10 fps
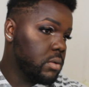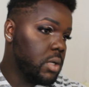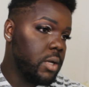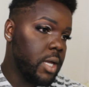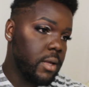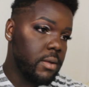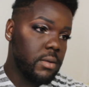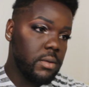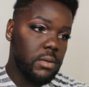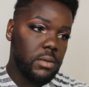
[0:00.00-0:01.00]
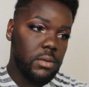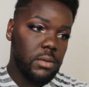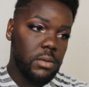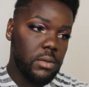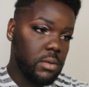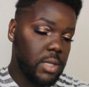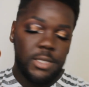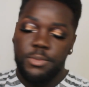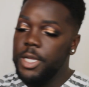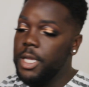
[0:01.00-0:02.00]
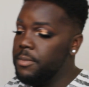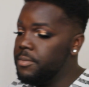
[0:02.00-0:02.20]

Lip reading: Oh yeah, that's pretty.